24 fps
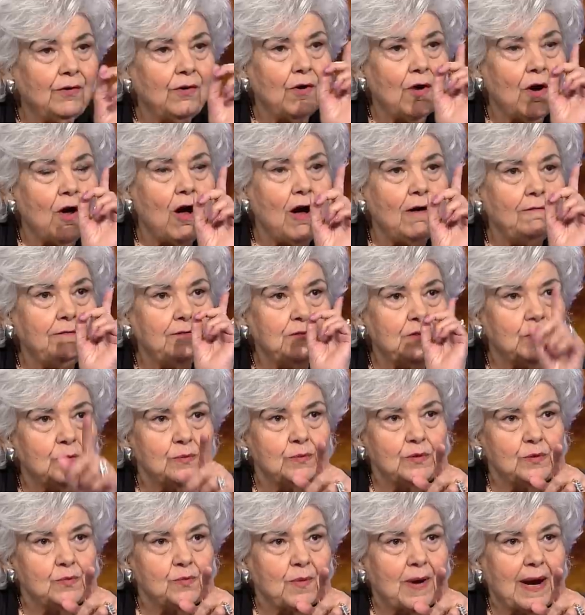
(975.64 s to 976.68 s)
Her
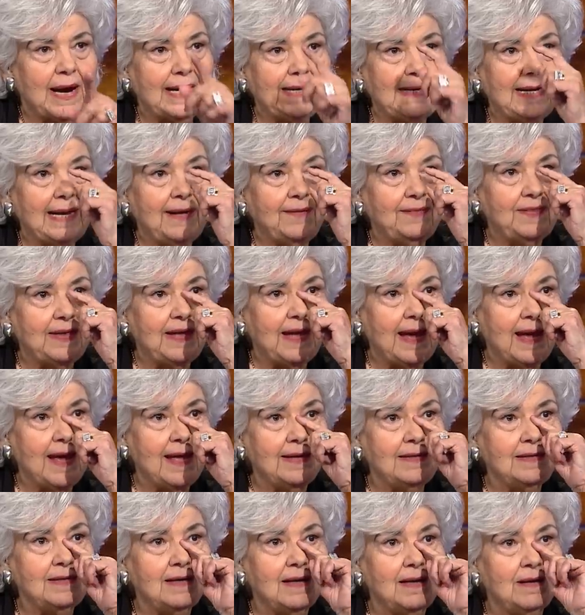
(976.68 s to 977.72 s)
office was right at the
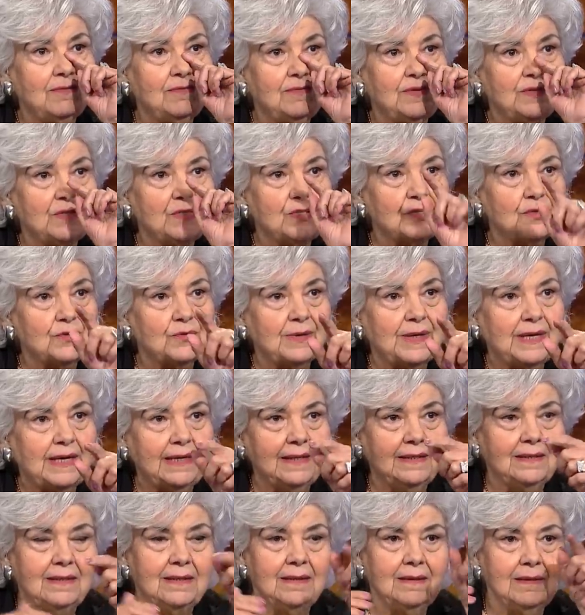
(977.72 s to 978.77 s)
end of the
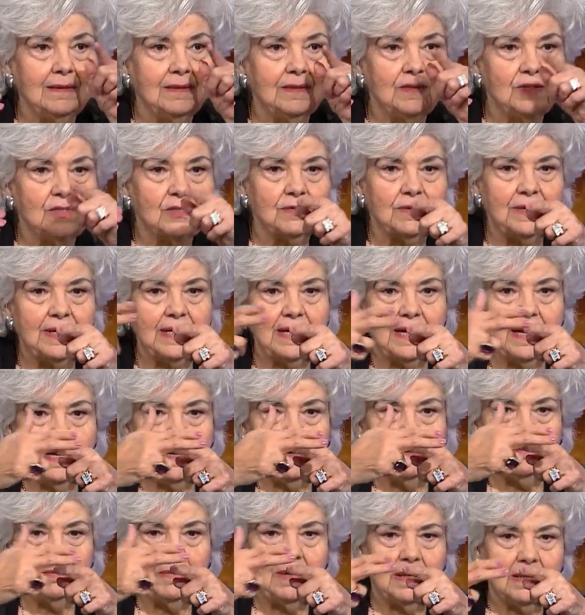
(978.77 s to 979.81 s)
street. The street
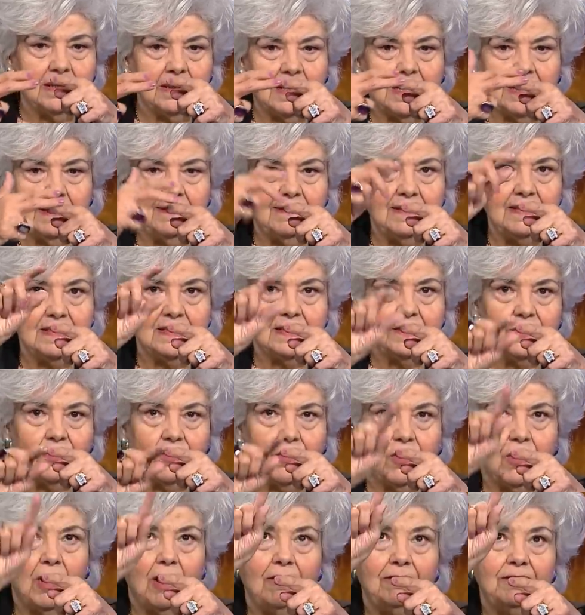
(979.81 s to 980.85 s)
came in like this, and
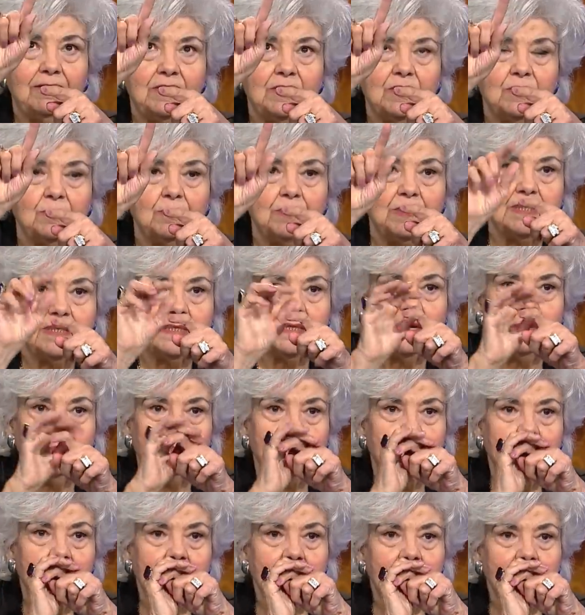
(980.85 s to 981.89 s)
her office was
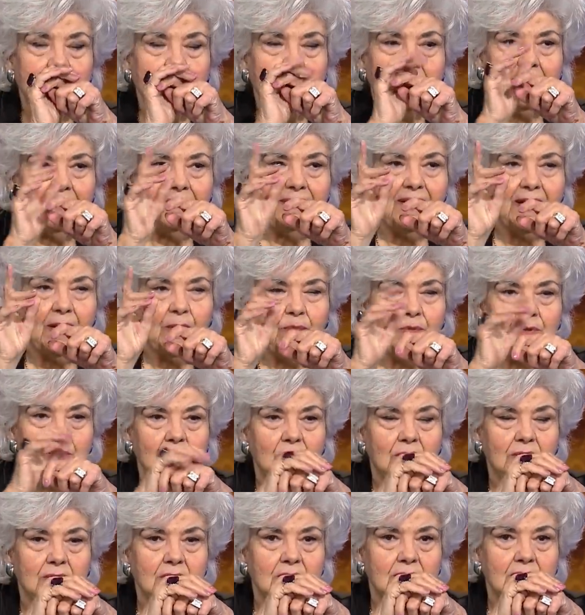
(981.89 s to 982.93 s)
up, I think it
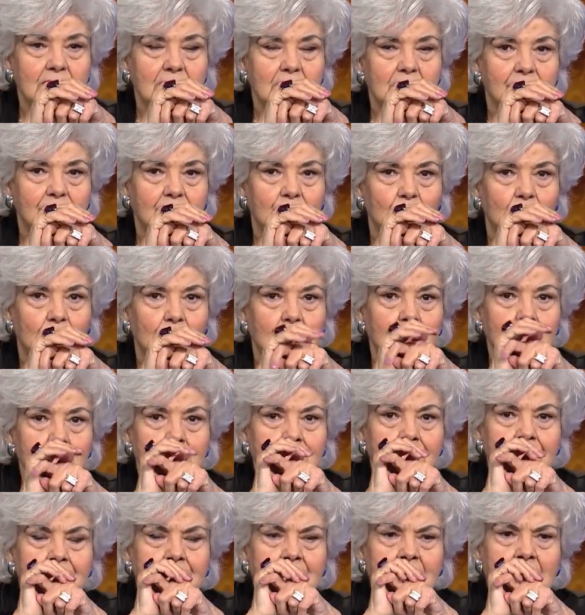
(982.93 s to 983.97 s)
was on the 6th floor.
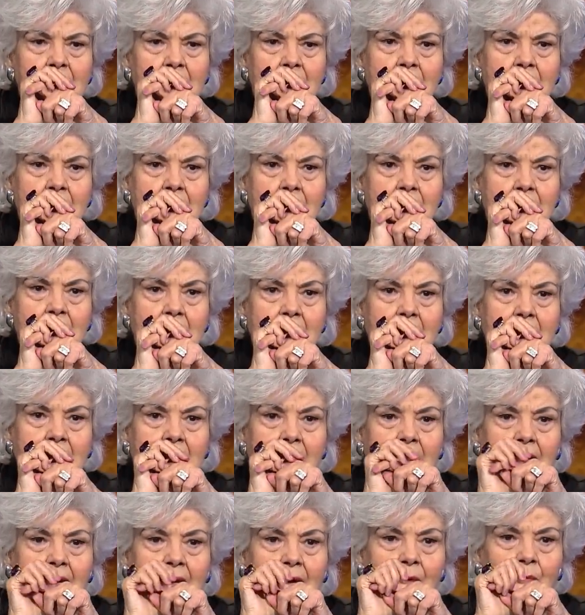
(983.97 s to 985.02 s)

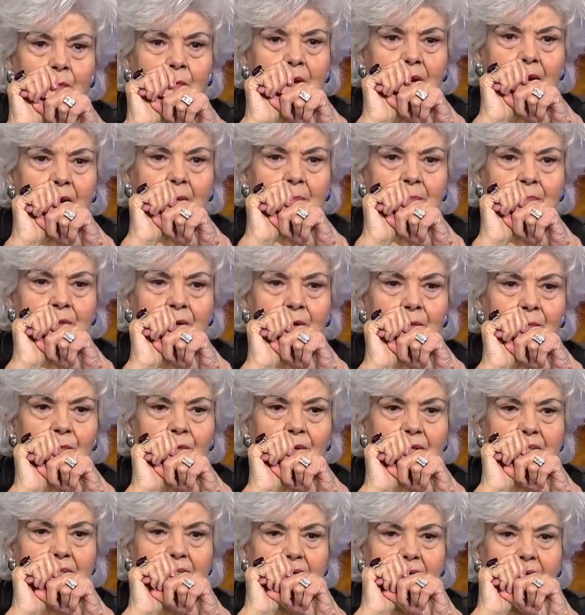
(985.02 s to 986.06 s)
And I went up there
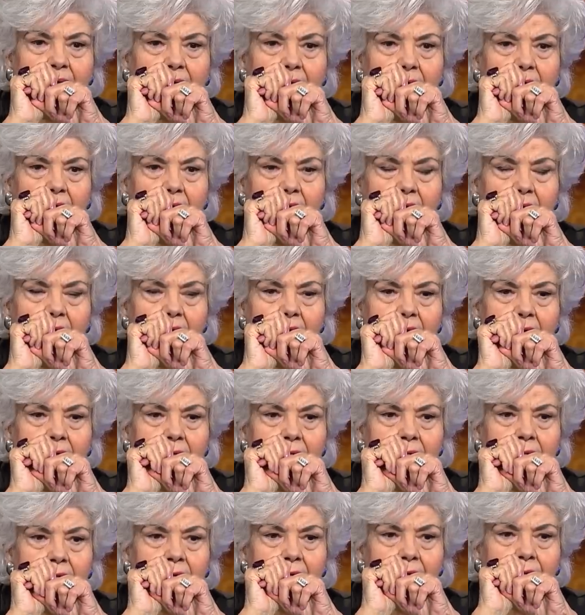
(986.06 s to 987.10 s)
one day,
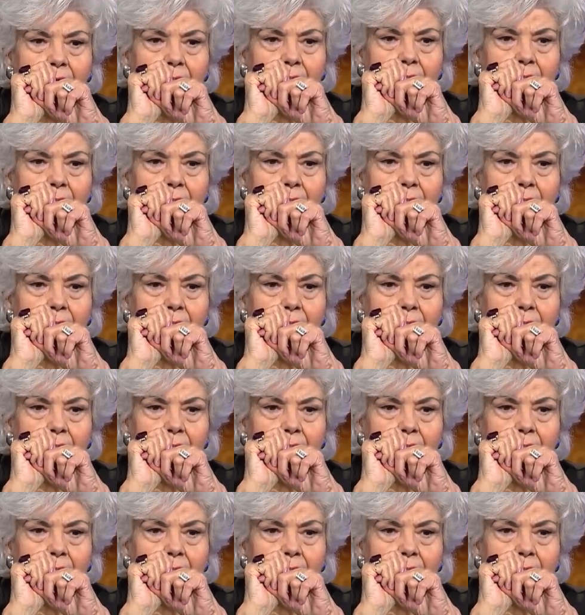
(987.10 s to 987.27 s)
and